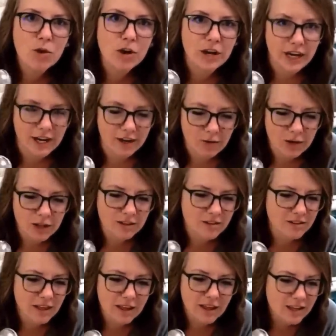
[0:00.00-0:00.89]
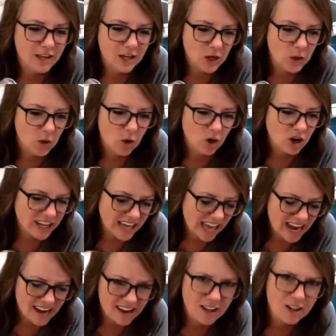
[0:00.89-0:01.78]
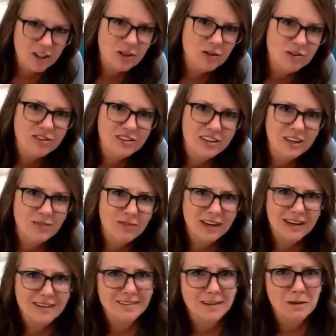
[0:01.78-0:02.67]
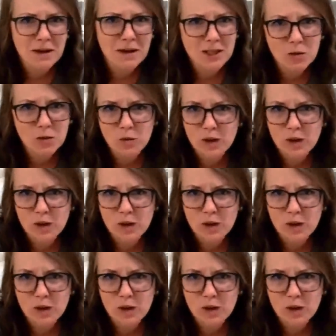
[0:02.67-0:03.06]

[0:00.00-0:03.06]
and and ask you the questions and give you the instruction so